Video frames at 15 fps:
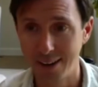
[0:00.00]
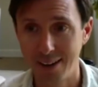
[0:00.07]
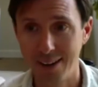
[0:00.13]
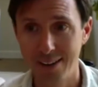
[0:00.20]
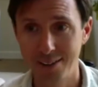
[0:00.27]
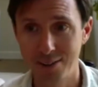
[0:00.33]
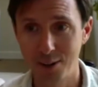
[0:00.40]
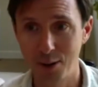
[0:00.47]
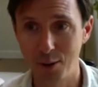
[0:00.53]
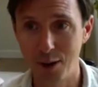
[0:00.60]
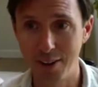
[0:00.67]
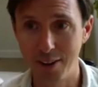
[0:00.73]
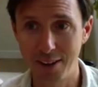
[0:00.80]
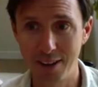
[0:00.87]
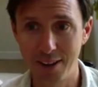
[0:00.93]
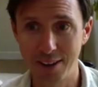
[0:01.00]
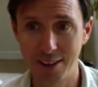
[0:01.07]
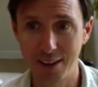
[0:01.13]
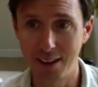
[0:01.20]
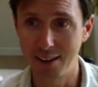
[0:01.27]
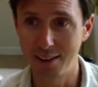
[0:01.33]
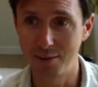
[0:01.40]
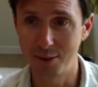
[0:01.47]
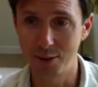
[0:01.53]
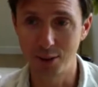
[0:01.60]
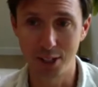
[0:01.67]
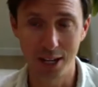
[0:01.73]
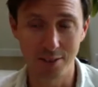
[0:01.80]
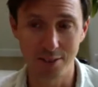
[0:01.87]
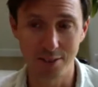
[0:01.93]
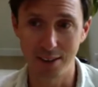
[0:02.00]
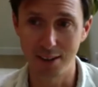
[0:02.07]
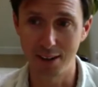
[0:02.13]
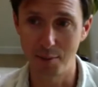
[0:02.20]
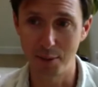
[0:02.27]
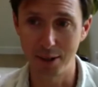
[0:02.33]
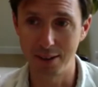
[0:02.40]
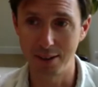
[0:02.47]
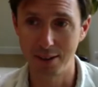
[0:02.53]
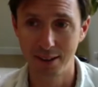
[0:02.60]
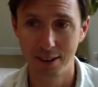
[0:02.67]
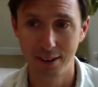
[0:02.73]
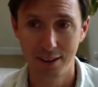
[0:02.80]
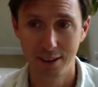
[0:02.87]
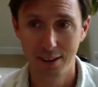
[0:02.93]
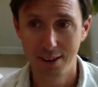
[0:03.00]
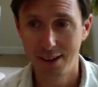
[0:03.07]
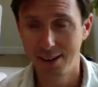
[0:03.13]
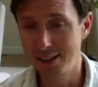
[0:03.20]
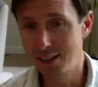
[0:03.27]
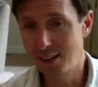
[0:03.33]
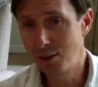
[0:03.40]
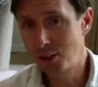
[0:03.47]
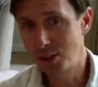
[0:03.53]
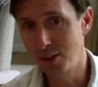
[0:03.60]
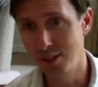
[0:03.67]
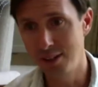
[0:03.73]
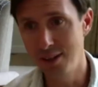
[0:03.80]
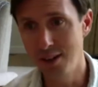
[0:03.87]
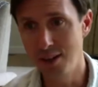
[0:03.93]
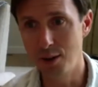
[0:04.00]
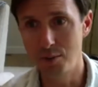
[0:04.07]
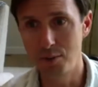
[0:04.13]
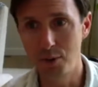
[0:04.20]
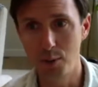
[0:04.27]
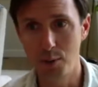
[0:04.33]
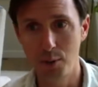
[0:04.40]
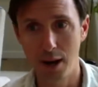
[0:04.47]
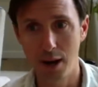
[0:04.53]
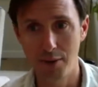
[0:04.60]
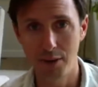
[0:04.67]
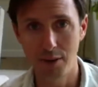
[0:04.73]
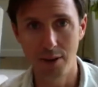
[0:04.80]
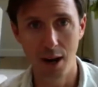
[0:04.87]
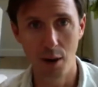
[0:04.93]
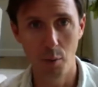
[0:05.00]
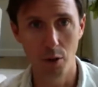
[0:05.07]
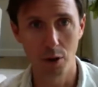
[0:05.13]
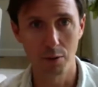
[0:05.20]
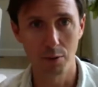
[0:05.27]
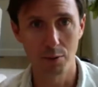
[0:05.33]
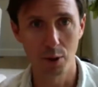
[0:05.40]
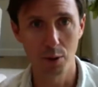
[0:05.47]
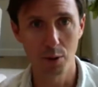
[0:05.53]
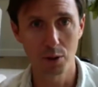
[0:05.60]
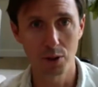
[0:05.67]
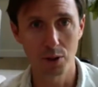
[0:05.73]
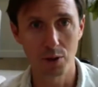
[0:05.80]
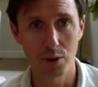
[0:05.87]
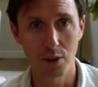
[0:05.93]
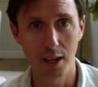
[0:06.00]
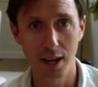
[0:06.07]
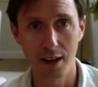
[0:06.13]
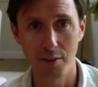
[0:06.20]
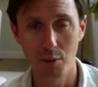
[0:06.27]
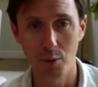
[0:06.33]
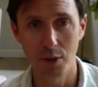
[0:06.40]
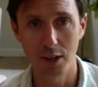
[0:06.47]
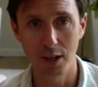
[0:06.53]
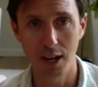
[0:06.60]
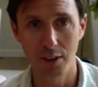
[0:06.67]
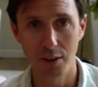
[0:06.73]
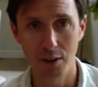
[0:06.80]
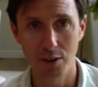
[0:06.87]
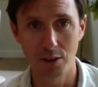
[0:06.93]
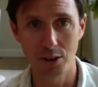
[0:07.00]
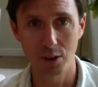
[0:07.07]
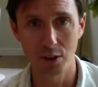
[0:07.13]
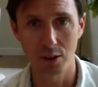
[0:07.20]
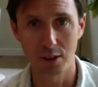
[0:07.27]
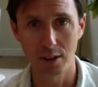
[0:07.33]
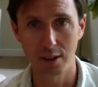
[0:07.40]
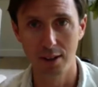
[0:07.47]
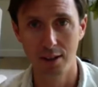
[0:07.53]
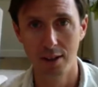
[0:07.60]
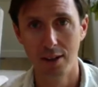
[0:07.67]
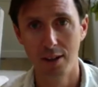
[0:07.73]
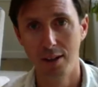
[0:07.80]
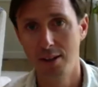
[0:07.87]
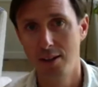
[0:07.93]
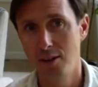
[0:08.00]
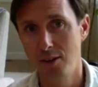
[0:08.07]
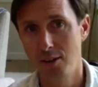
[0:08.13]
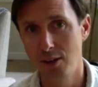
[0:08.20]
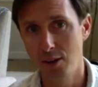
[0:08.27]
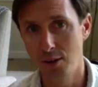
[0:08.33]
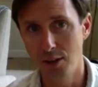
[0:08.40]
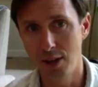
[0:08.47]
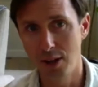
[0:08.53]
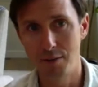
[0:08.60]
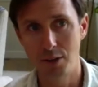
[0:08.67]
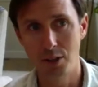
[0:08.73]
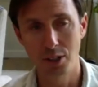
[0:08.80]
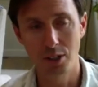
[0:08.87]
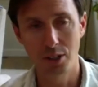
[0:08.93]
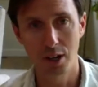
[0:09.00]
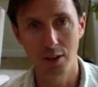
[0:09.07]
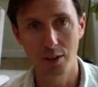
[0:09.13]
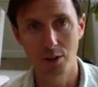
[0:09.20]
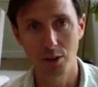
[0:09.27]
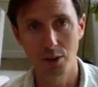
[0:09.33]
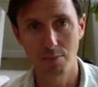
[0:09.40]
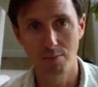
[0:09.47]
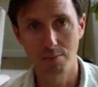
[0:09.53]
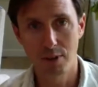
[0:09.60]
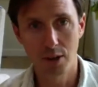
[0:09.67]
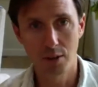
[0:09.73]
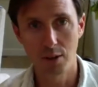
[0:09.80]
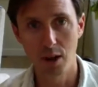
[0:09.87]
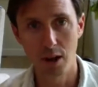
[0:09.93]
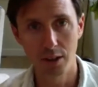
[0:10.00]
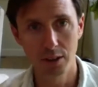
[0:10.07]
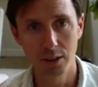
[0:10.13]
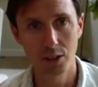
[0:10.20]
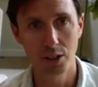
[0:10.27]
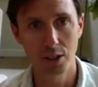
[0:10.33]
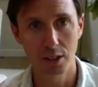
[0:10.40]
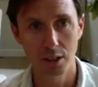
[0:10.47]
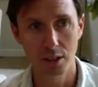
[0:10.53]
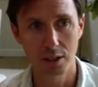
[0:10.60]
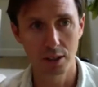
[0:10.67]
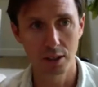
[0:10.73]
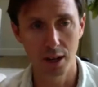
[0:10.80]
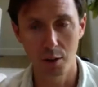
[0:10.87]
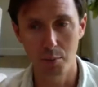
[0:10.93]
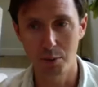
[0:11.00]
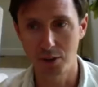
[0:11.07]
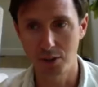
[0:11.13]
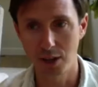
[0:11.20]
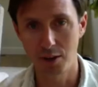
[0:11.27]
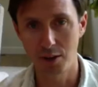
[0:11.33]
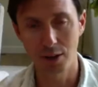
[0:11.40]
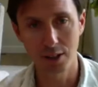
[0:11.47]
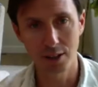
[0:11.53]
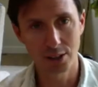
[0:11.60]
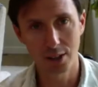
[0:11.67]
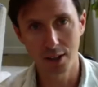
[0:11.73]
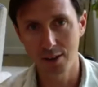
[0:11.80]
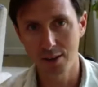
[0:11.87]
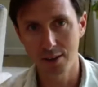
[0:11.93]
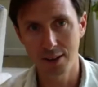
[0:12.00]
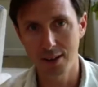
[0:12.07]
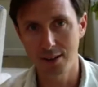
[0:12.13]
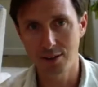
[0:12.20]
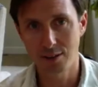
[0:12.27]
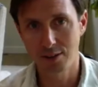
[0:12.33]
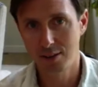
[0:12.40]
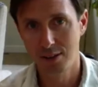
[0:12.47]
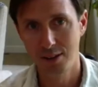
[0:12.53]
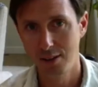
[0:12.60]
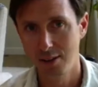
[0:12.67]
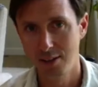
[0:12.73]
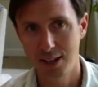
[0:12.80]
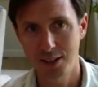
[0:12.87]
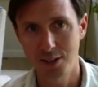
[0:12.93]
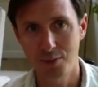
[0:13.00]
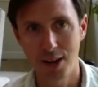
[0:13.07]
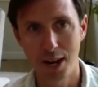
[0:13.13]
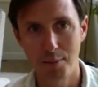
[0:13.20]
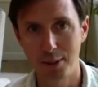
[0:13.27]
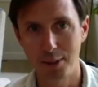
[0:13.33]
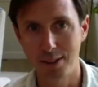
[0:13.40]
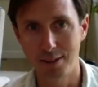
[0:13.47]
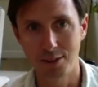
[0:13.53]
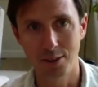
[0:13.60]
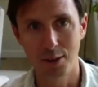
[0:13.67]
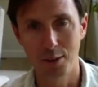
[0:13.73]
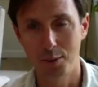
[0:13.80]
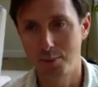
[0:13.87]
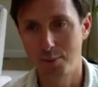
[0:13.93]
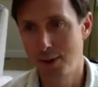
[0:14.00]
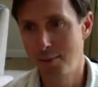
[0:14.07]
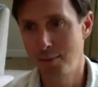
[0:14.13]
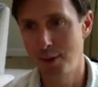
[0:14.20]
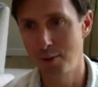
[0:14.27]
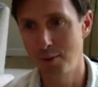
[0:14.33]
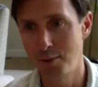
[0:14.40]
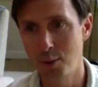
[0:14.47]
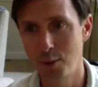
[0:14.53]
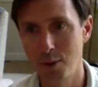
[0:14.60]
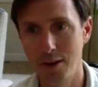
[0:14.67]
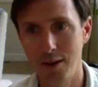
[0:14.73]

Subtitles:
So I think that for Jason, I think you should, if you have a network of folks and you can get everyone together and start to, leverage each other's, knowledge to help accelerate each other, that's fabulous. So I'm all for it.